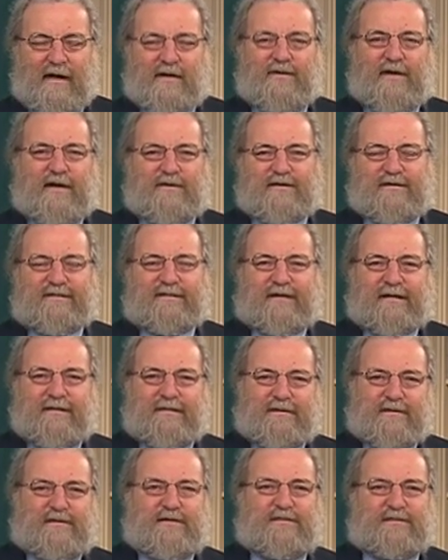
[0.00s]
not just the
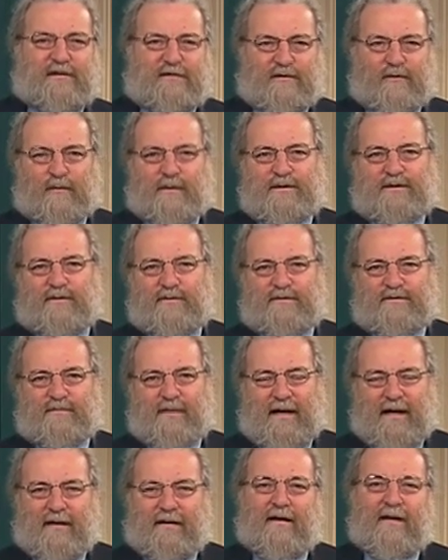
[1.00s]
conditions under which it was
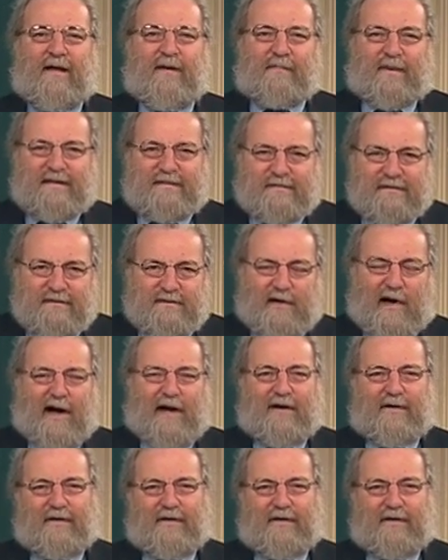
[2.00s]
made, but its entire